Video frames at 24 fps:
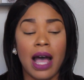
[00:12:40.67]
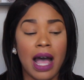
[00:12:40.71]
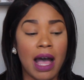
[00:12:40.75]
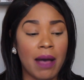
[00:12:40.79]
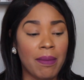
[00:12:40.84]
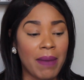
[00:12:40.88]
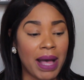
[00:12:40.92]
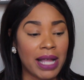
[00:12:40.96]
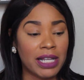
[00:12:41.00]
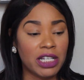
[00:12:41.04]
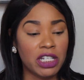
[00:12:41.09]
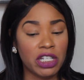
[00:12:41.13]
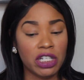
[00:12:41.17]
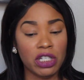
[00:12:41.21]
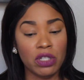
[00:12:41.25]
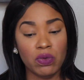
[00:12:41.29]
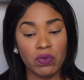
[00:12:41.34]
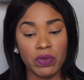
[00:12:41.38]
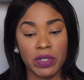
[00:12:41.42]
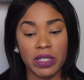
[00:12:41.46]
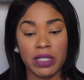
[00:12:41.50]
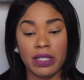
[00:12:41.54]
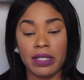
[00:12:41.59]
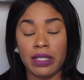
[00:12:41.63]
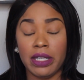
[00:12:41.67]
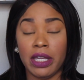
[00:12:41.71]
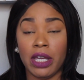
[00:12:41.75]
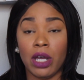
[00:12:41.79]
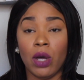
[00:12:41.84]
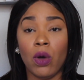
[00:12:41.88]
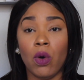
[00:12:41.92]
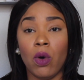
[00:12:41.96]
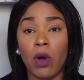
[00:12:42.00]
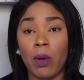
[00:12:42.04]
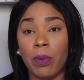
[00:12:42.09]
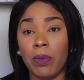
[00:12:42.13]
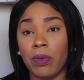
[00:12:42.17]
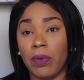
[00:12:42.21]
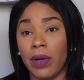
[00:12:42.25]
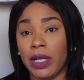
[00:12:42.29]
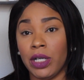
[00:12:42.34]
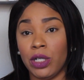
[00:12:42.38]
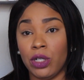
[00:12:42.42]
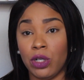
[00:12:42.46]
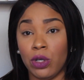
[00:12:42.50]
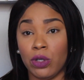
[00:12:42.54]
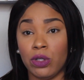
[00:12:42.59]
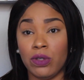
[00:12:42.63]
I just recently
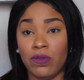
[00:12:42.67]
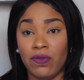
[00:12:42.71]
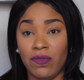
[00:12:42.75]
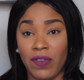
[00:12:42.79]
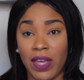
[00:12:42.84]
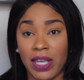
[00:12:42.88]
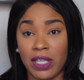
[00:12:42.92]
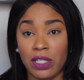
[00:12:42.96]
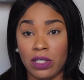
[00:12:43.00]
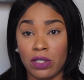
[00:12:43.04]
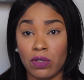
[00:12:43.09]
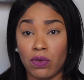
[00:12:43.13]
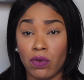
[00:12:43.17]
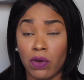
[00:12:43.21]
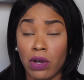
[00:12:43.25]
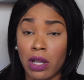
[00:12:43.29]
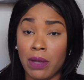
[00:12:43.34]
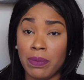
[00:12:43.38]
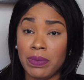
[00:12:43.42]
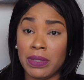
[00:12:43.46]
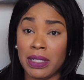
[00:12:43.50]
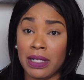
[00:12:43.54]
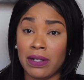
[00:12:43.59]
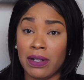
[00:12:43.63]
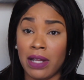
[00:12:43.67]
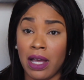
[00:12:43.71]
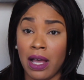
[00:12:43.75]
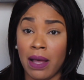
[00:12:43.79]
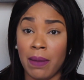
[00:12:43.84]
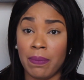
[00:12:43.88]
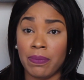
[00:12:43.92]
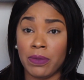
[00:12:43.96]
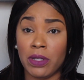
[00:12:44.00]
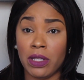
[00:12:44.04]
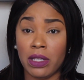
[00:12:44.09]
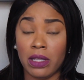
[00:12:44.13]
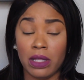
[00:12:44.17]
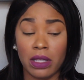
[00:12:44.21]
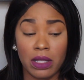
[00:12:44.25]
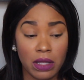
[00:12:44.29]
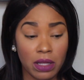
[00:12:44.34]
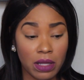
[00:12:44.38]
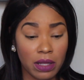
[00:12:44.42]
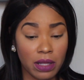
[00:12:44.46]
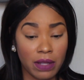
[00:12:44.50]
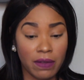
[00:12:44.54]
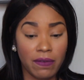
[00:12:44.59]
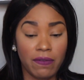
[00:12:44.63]
incorporated those face scrubs and
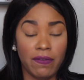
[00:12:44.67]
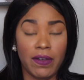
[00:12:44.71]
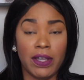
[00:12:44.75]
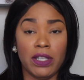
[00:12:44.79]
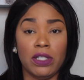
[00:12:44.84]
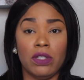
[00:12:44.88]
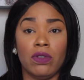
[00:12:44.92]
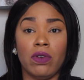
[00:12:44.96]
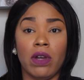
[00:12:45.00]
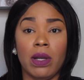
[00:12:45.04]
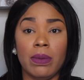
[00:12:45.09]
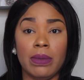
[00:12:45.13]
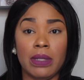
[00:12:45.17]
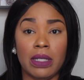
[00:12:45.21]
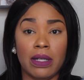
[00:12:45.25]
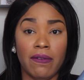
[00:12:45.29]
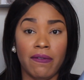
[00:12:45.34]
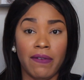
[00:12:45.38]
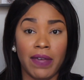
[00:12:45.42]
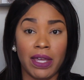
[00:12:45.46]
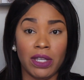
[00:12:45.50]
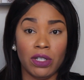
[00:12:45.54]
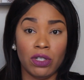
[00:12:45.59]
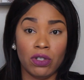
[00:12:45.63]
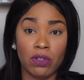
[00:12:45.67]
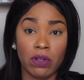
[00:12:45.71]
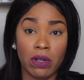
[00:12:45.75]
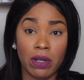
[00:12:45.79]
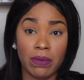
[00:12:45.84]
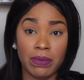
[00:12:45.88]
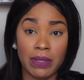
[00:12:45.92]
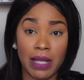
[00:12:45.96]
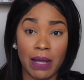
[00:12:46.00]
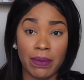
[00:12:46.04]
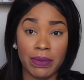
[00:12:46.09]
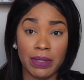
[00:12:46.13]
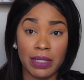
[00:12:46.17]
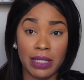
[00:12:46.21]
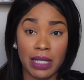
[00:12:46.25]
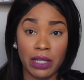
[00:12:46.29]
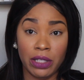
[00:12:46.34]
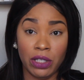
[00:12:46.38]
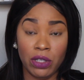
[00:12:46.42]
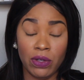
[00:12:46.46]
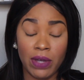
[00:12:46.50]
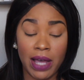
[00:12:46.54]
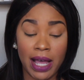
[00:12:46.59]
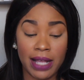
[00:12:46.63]
the face scrubs and the face scrubs I was
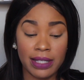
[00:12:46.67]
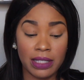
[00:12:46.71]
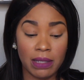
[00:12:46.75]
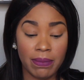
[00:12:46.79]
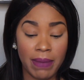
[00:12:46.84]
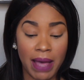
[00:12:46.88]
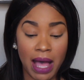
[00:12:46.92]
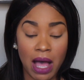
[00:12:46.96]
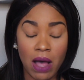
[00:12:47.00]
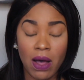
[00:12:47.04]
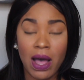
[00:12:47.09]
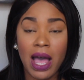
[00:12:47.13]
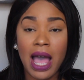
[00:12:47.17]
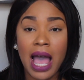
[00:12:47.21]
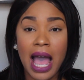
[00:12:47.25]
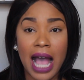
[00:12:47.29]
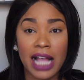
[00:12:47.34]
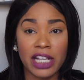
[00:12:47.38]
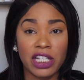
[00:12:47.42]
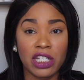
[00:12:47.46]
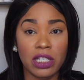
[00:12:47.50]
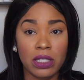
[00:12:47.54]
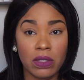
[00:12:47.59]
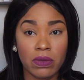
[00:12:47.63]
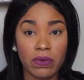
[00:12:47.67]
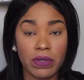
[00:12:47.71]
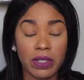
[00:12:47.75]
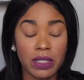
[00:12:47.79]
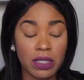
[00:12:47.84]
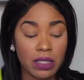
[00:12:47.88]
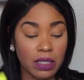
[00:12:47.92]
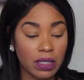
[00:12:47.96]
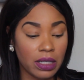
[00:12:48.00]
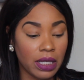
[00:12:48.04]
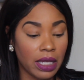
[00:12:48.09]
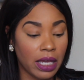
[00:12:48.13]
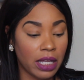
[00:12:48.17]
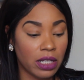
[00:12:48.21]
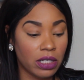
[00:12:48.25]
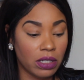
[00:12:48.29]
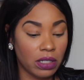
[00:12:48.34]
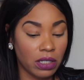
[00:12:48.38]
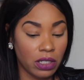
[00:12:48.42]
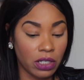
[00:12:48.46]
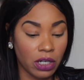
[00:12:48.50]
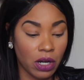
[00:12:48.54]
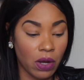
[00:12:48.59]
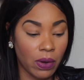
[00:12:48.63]
telling you guys about. I just recently
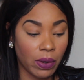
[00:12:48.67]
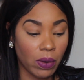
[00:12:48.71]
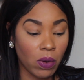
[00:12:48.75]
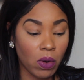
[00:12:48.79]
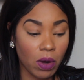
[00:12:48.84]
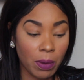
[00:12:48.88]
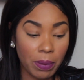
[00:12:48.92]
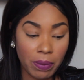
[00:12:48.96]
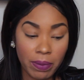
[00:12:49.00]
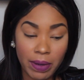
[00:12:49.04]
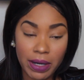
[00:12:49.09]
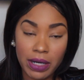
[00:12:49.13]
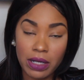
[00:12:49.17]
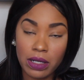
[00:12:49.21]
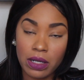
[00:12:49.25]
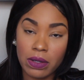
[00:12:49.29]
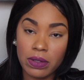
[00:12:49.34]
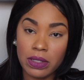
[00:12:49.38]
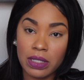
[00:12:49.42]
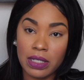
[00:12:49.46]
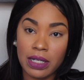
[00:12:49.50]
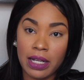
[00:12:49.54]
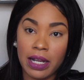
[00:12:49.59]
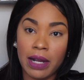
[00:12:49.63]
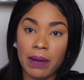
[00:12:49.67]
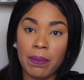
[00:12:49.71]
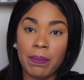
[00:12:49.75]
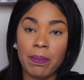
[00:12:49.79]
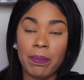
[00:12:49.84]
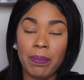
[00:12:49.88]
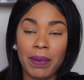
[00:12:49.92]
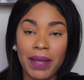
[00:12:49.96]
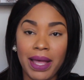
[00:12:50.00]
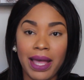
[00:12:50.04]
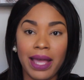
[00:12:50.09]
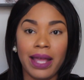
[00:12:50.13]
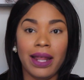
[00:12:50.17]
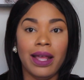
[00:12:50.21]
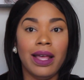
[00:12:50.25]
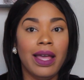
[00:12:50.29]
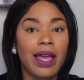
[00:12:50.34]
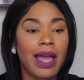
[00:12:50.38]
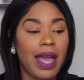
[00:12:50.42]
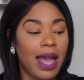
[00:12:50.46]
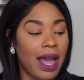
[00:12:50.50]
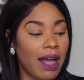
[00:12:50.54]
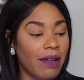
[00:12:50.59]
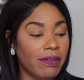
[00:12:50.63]
incorporate those in there, but
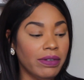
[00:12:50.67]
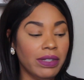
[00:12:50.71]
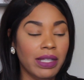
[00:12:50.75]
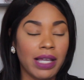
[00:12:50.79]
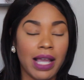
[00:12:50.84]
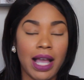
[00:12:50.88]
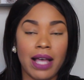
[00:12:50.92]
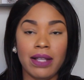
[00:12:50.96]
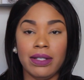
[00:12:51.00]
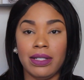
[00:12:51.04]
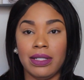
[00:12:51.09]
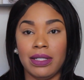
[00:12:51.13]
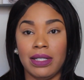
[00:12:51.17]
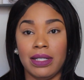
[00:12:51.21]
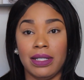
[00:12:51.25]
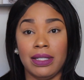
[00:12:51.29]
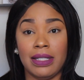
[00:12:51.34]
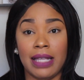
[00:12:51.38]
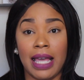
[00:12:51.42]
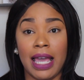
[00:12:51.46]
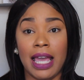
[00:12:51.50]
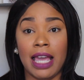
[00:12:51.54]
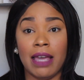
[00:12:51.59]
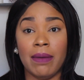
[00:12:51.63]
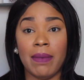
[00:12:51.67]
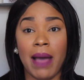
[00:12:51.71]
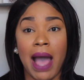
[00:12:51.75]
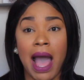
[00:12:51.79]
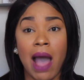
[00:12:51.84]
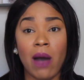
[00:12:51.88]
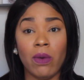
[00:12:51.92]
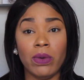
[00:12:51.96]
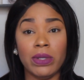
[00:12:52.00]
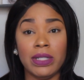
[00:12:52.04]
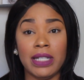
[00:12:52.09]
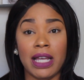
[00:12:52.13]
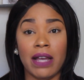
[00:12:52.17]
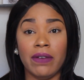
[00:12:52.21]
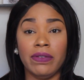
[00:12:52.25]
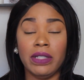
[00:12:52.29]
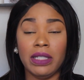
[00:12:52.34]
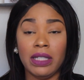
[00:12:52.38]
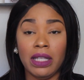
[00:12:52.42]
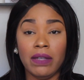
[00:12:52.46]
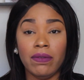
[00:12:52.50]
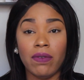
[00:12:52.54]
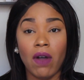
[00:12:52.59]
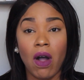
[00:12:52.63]
everything else is the same. I will
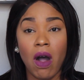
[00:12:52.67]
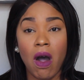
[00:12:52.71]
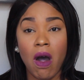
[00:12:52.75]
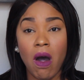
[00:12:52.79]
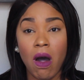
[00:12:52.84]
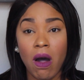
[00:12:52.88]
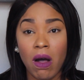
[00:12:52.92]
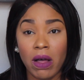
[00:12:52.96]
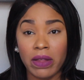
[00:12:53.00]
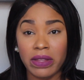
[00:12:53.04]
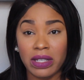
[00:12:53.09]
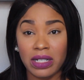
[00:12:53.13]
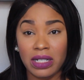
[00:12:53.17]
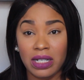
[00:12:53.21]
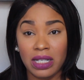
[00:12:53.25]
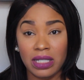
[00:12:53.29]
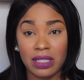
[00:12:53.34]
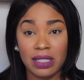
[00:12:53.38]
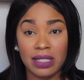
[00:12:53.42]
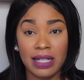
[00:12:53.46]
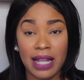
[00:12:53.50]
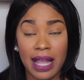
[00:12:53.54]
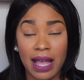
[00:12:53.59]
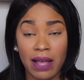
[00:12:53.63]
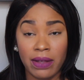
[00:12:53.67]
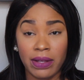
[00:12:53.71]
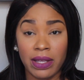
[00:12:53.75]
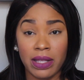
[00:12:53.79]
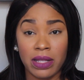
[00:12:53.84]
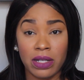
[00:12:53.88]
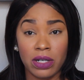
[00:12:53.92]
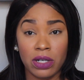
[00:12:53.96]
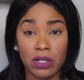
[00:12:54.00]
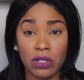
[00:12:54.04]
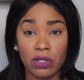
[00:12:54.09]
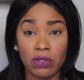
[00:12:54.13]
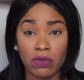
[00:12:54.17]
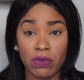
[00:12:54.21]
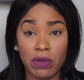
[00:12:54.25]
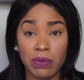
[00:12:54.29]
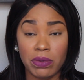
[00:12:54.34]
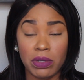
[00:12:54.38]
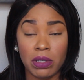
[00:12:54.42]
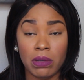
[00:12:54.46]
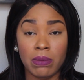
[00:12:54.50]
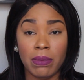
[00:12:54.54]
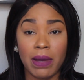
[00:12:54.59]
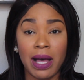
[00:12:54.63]
definitely leave all the deets down in the
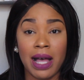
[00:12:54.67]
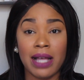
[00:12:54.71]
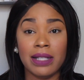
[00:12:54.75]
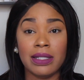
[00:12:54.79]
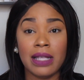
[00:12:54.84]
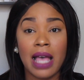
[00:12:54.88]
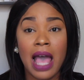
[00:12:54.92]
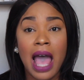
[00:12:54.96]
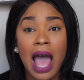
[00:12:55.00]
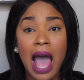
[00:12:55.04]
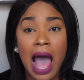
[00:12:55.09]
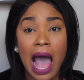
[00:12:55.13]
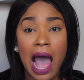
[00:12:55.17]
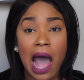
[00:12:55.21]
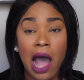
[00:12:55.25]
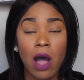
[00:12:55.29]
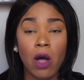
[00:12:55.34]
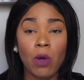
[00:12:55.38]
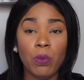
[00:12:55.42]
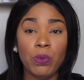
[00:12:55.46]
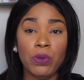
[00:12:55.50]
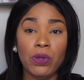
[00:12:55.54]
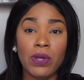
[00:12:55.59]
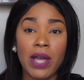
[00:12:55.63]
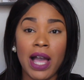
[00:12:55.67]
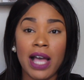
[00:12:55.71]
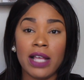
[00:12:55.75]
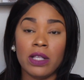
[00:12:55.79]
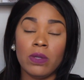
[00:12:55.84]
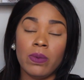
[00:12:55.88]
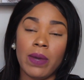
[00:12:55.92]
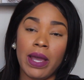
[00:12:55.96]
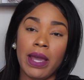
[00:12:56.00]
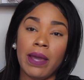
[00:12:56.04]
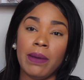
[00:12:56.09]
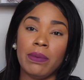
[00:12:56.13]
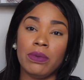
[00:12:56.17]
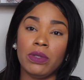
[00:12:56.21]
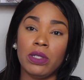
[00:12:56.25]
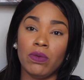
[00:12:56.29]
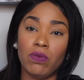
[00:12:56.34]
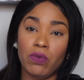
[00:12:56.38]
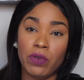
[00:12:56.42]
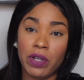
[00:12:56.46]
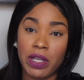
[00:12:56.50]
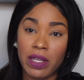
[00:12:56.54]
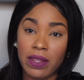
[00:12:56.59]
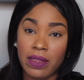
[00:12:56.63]
description box. I hope you guys were able
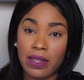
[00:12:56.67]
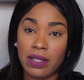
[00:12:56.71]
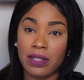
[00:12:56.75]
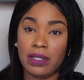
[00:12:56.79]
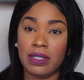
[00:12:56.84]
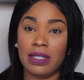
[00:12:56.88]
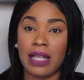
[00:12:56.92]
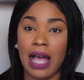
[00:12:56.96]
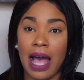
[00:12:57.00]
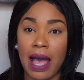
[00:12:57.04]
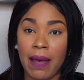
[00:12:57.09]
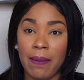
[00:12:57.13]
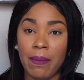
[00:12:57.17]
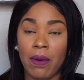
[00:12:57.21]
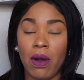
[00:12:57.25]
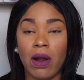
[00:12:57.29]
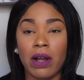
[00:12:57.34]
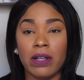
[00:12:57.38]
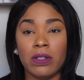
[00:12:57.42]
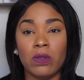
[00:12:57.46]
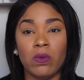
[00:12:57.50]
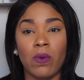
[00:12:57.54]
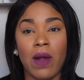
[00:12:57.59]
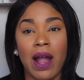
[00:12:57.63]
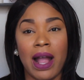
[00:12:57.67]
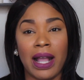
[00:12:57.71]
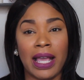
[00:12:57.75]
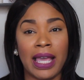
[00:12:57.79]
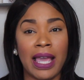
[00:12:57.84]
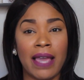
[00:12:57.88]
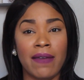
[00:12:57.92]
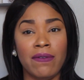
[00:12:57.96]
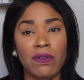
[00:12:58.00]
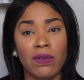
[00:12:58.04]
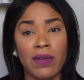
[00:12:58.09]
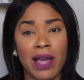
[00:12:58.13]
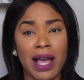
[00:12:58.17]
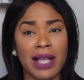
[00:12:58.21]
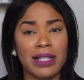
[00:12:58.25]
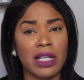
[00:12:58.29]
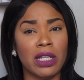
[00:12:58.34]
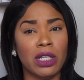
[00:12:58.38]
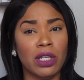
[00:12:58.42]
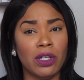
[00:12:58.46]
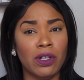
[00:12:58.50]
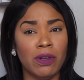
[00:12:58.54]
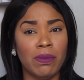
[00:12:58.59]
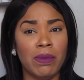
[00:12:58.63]
to read the sidebars where I gave you
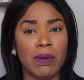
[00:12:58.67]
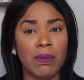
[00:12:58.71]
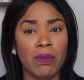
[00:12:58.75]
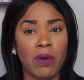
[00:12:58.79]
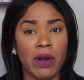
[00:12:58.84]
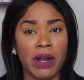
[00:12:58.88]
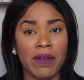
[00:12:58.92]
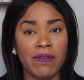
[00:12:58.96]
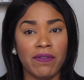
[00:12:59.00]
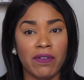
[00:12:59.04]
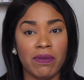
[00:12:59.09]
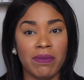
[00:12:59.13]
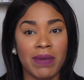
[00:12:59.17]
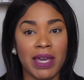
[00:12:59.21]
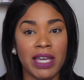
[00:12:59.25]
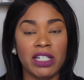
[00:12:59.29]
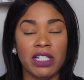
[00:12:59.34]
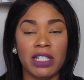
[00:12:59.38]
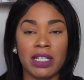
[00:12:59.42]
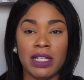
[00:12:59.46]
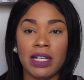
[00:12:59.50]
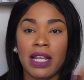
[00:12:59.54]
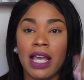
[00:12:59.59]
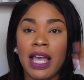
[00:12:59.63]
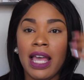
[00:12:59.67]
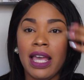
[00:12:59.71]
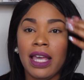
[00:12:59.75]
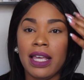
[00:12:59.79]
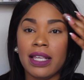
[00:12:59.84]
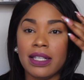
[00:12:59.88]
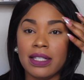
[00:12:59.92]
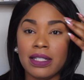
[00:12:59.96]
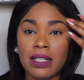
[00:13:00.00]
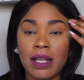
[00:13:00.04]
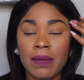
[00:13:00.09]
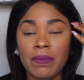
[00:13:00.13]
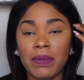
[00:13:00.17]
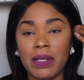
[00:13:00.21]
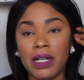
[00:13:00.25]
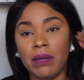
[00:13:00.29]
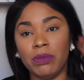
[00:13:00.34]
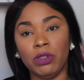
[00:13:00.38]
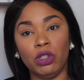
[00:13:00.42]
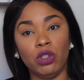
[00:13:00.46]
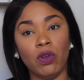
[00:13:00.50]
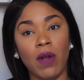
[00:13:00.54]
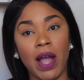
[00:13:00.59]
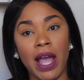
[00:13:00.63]
guys a little bit more information. It's something
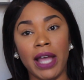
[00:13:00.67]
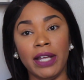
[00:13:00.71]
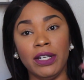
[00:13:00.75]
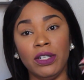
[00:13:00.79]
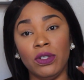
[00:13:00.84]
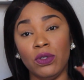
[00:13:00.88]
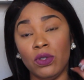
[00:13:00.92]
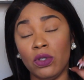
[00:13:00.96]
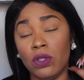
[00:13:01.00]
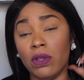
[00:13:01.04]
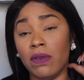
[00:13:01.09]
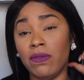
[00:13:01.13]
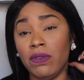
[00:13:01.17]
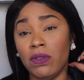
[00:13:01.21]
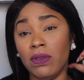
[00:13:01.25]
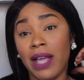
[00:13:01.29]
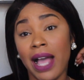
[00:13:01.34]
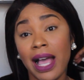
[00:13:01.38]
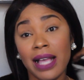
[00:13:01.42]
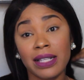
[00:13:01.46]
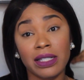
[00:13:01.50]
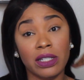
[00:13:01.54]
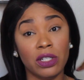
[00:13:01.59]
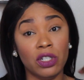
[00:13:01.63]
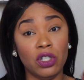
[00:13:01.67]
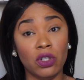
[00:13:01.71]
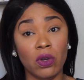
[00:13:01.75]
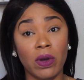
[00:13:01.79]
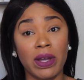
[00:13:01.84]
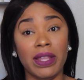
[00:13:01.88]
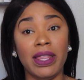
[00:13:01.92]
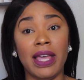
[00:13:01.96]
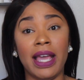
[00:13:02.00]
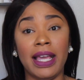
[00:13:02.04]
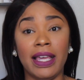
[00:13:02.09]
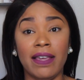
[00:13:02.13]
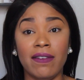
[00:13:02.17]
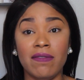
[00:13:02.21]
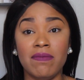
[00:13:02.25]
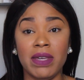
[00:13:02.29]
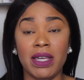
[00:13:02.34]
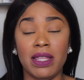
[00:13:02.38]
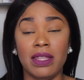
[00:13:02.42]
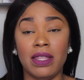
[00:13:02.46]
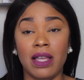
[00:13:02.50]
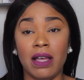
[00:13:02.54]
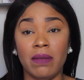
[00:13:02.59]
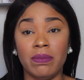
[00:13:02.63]
I'm trying new, so if you guys enjoy that, give
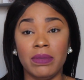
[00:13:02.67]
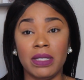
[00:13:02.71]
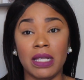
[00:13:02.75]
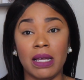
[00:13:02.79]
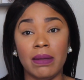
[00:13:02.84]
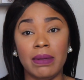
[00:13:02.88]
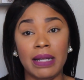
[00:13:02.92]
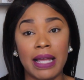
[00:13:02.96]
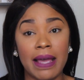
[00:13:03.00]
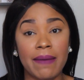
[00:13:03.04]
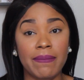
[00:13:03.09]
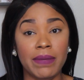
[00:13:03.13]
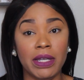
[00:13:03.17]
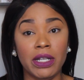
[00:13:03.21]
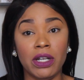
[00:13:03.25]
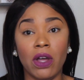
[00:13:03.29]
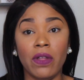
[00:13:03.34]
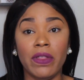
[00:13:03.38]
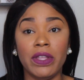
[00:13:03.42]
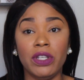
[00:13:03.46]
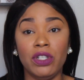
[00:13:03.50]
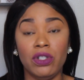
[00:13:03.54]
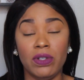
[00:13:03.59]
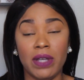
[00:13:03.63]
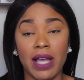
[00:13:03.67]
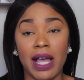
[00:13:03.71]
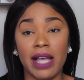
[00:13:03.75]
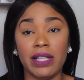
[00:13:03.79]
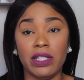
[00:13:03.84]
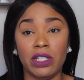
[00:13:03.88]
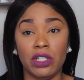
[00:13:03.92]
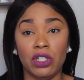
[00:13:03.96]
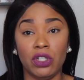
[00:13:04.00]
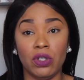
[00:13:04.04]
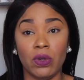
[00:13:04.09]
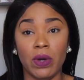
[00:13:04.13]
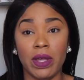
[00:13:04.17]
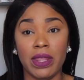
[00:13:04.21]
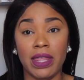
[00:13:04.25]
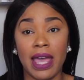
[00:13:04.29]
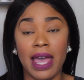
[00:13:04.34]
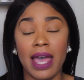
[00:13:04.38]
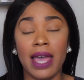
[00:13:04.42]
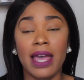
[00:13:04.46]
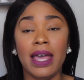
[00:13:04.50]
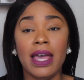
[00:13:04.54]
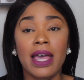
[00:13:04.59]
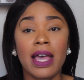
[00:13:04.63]
me a thumbs up. Let me know that you guys enjoy
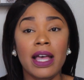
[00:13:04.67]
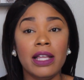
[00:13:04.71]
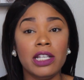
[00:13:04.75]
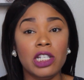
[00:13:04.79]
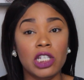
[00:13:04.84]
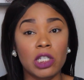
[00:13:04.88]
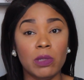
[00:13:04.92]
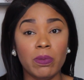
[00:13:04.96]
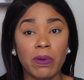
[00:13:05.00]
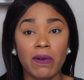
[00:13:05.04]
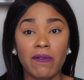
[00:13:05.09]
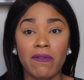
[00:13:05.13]
that. Just